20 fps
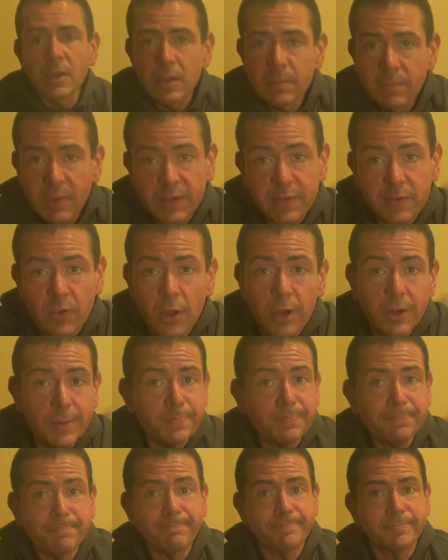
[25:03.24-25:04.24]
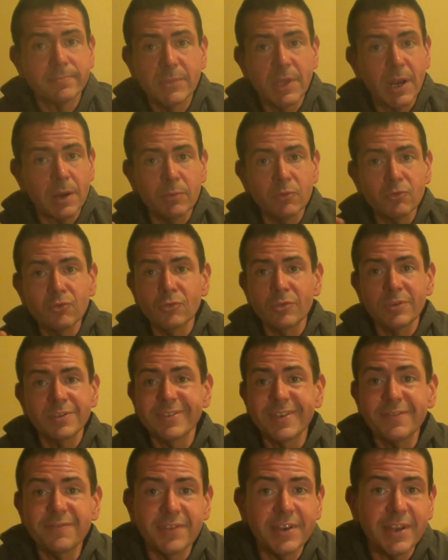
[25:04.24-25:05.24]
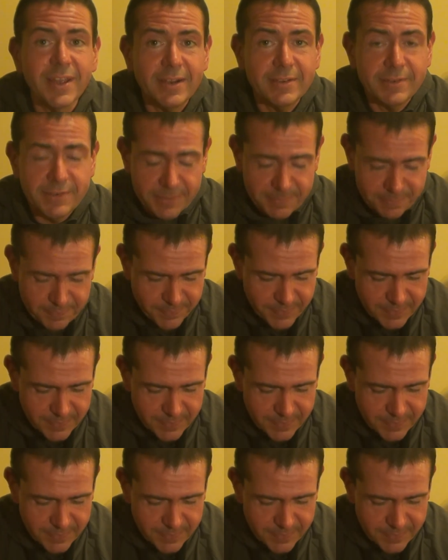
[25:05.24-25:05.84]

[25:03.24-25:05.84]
But sorry, tiramisu is something else.